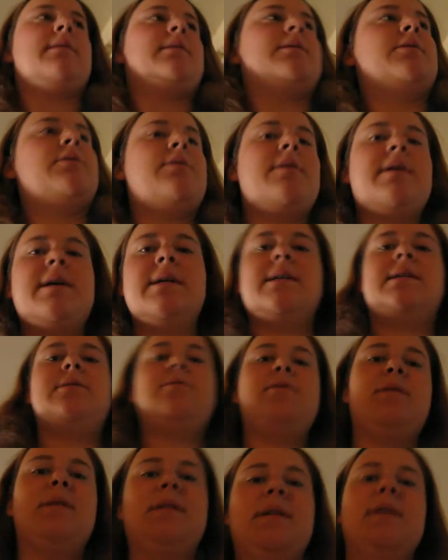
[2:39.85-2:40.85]
So I guess
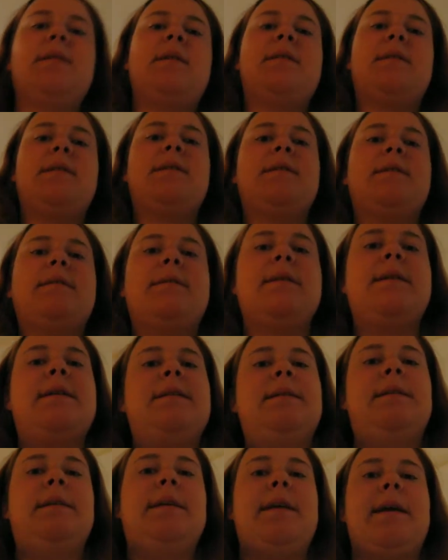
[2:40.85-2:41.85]
you could say that this is
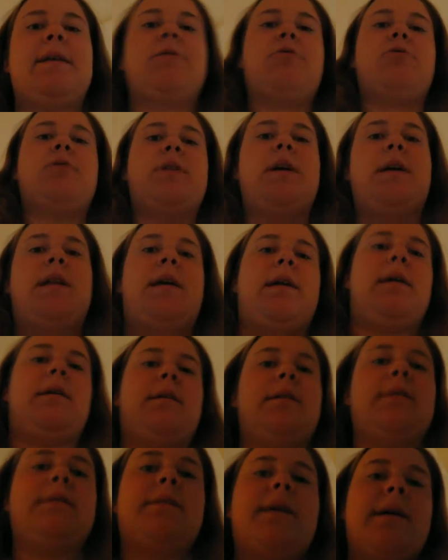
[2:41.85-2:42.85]
easily entertaining,
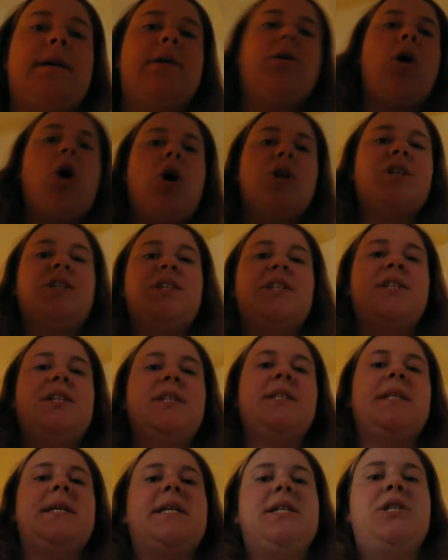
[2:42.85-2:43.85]
because I
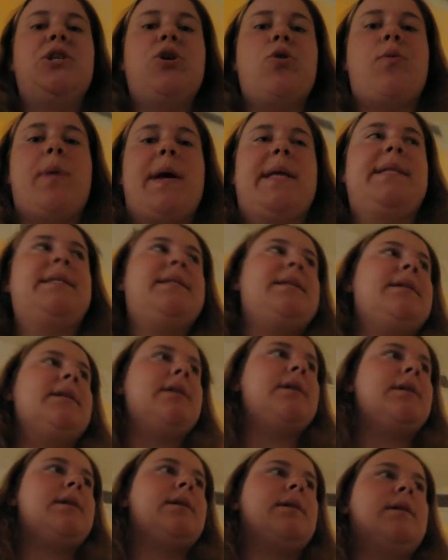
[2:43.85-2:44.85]
constantly do it,
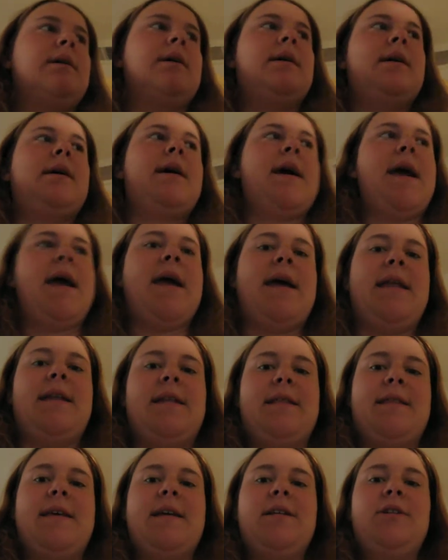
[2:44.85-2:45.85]

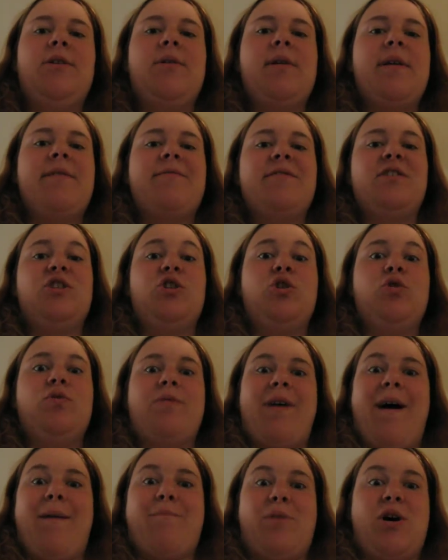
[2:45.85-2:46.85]
and they don't even do
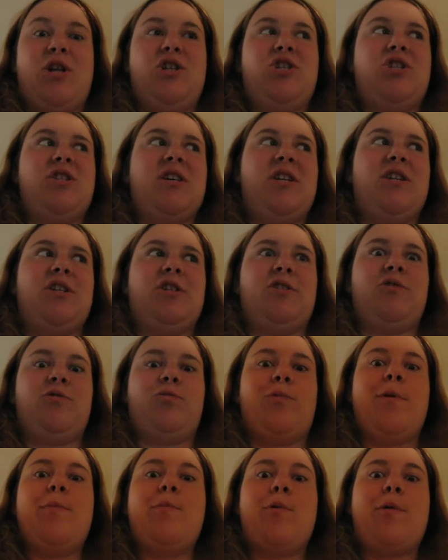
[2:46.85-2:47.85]
that much. They just
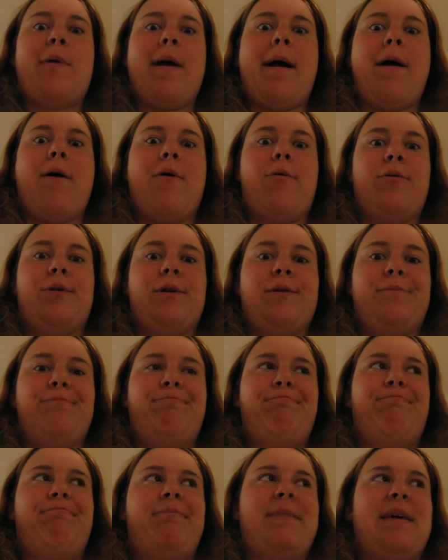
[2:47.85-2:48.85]
swim around
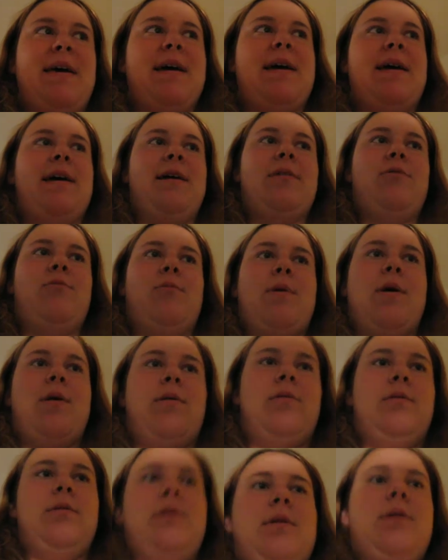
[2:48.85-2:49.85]
and,
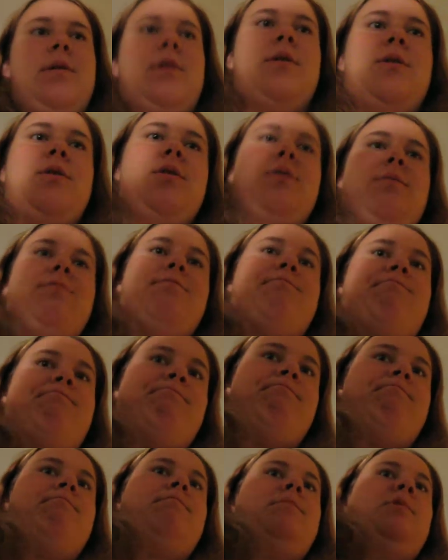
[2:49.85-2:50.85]
well,
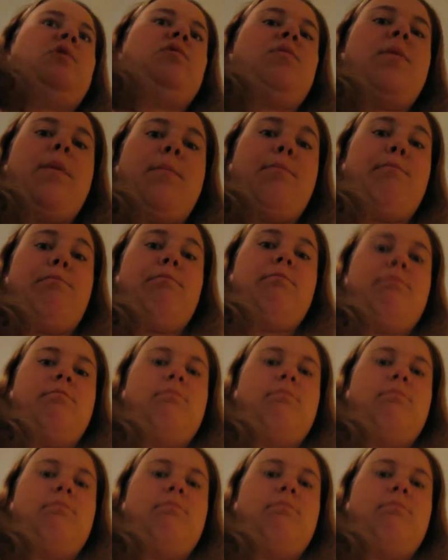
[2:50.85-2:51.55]
swim.